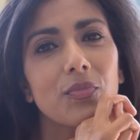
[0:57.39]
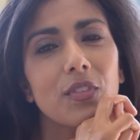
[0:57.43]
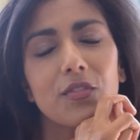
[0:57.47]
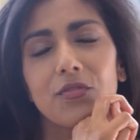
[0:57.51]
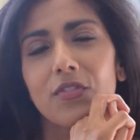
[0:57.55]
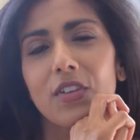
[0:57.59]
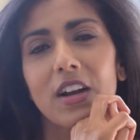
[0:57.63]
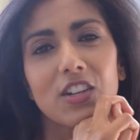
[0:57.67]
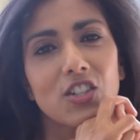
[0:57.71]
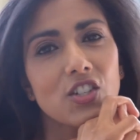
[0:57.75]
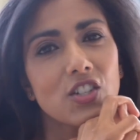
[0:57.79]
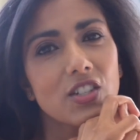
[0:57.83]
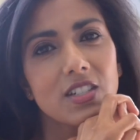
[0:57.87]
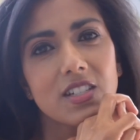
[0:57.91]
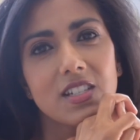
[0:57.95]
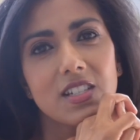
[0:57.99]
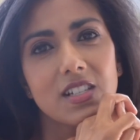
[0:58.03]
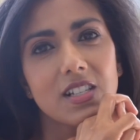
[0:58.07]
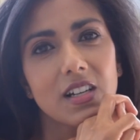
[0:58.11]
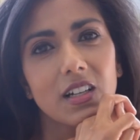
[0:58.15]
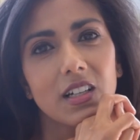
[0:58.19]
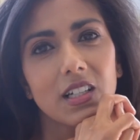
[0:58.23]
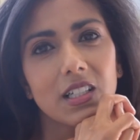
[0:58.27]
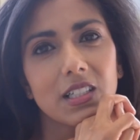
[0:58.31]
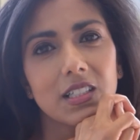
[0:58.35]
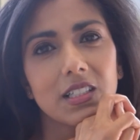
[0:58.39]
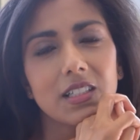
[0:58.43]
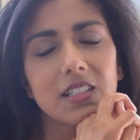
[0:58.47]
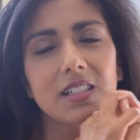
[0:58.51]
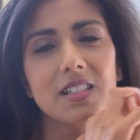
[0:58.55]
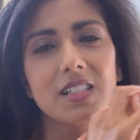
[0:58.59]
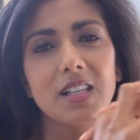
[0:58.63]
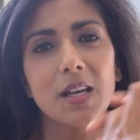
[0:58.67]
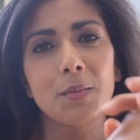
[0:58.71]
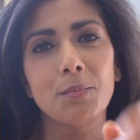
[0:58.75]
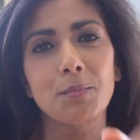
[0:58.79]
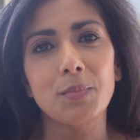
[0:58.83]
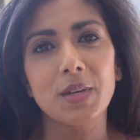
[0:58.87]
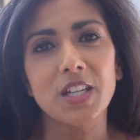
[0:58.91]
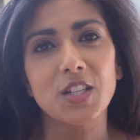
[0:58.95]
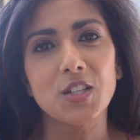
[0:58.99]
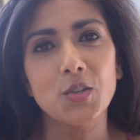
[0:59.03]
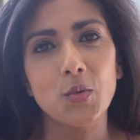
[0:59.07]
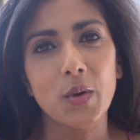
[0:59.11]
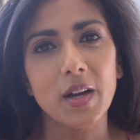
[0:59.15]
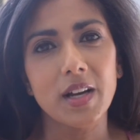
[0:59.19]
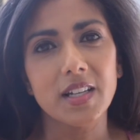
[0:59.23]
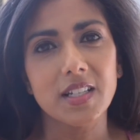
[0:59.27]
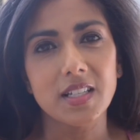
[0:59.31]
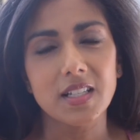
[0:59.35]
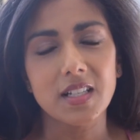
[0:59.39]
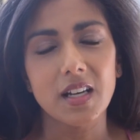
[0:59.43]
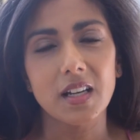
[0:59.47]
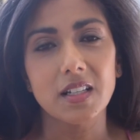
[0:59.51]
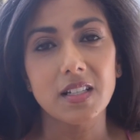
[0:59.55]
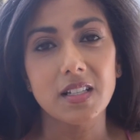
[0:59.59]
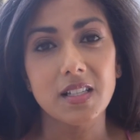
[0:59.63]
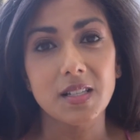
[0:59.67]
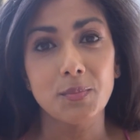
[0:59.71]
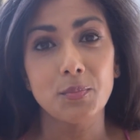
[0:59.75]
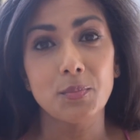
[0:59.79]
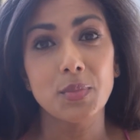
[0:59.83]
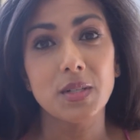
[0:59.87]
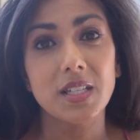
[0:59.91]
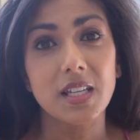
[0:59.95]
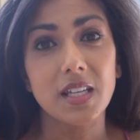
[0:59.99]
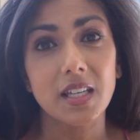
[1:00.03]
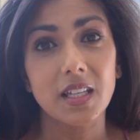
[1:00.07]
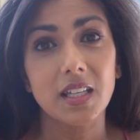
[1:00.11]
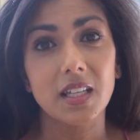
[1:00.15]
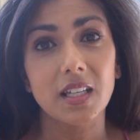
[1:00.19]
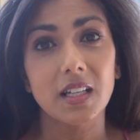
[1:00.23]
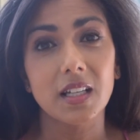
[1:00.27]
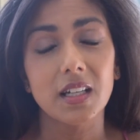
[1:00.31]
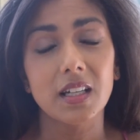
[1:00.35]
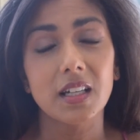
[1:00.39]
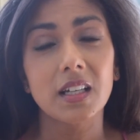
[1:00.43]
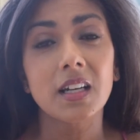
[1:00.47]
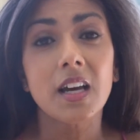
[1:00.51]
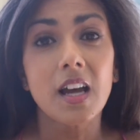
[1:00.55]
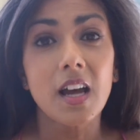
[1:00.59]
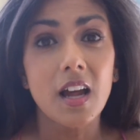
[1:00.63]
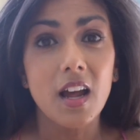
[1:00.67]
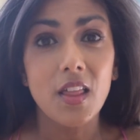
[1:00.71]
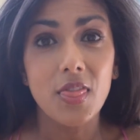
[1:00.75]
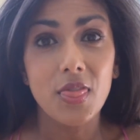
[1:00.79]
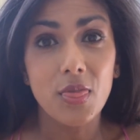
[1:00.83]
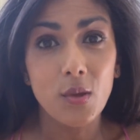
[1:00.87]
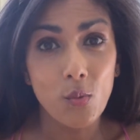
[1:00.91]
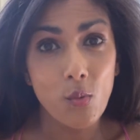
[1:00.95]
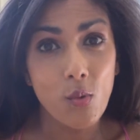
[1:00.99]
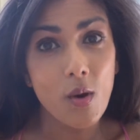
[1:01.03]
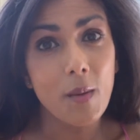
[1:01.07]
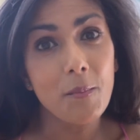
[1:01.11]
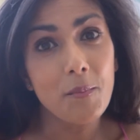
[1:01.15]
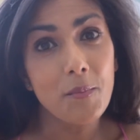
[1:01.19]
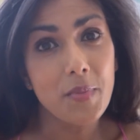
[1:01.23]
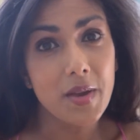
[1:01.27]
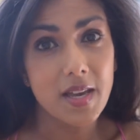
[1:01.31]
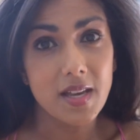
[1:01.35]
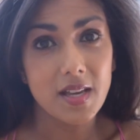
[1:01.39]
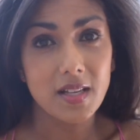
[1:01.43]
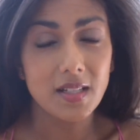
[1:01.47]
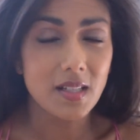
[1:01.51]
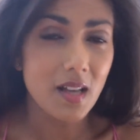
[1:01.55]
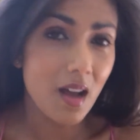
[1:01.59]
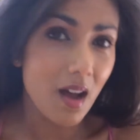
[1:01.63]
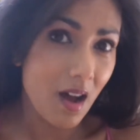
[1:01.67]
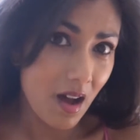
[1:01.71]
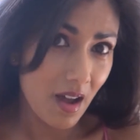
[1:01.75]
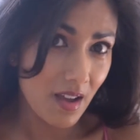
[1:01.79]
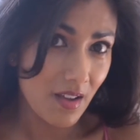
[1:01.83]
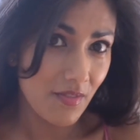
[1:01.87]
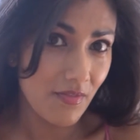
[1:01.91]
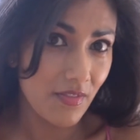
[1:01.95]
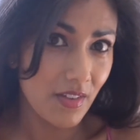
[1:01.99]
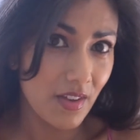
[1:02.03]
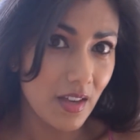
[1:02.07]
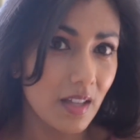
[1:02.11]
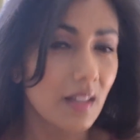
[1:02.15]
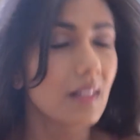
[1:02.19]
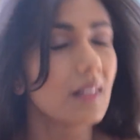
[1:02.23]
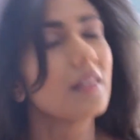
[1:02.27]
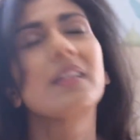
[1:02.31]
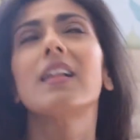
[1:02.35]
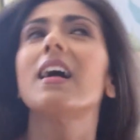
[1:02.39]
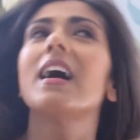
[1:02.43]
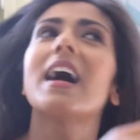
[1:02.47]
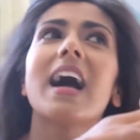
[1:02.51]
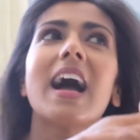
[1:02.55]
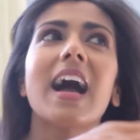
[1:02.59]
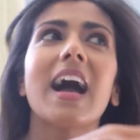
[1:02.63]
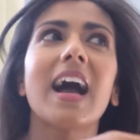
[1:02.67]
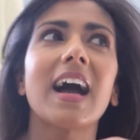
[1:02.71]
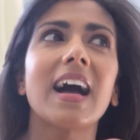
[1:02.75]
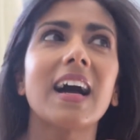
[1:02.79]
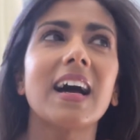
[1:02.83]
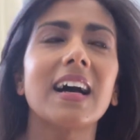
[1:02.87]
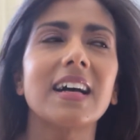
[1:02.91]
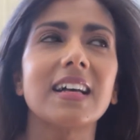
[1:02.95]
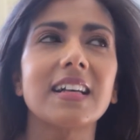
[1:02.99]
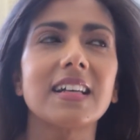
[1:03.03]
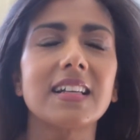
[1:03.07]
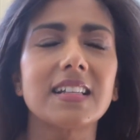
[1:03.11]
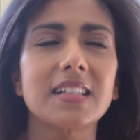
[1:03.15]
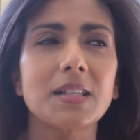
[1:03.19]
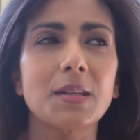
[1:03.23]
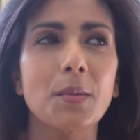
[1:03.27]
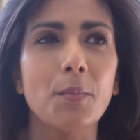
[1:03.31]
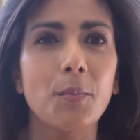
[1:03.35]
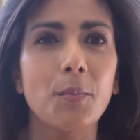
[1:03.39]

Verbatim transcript: fashion designers and beachwear designers in particular, the one piece I feel has